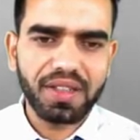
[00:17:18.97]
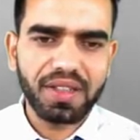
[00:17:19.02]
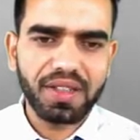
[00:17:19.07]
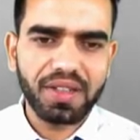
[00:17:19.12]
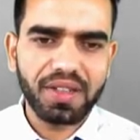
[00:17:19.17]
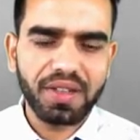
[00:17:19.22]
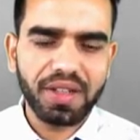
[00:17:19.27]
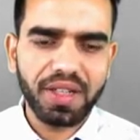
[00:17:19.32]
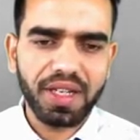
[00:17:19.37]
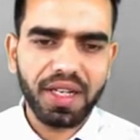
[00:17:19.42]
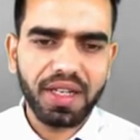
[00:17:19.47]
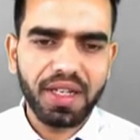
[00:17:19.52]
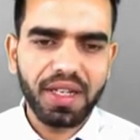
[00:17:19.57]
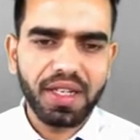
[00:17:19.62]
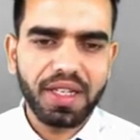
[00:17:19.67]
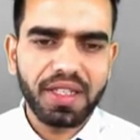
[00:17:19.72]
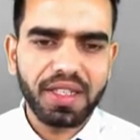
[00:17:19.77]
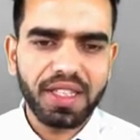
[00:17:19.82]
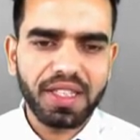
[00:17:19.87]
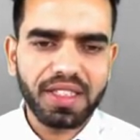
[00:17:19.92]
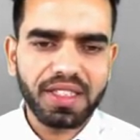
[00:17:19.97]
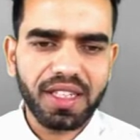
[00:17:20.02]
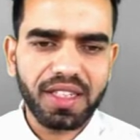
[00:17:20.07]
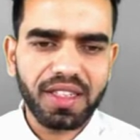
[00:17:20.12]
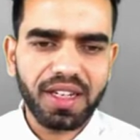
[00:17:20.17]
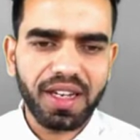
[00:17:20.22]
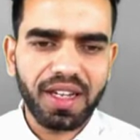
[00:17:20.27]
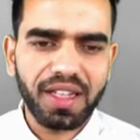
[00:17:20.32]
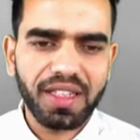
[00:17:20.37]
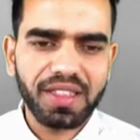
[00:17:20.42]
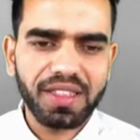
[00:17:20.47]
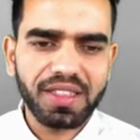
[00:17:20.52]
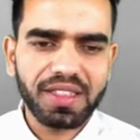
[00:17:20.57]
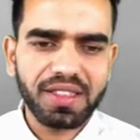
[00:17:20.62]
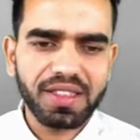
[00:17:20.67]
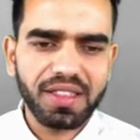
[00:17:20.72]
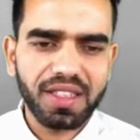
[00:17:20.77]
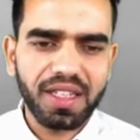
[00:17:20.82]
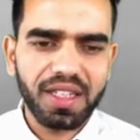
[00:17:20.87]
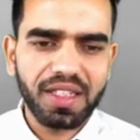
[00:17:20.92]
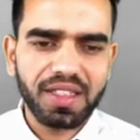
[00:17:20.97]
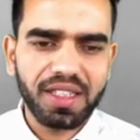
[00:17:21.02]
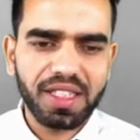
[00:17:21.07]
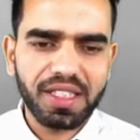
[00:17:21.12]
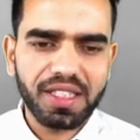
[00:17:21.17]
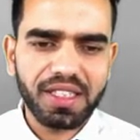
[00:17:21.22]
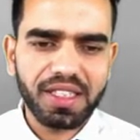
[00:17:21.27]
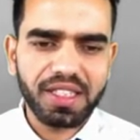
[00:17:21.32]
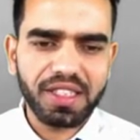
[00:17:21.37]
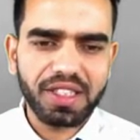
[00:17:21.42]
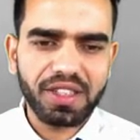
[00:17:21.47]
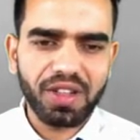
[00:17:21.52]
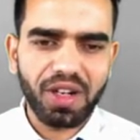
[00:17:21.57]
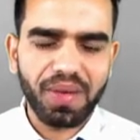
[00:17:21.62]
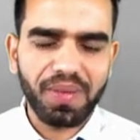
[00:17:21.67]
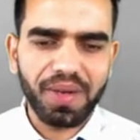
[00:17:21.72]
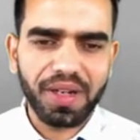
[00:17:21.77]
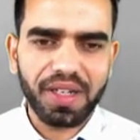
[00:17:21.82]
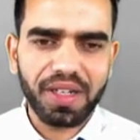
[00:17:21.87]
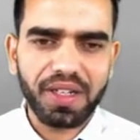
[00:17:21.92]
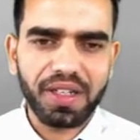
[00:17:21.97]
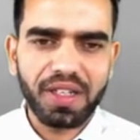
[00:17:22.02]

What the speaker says: Okay, these are the lungs, this is the stomach.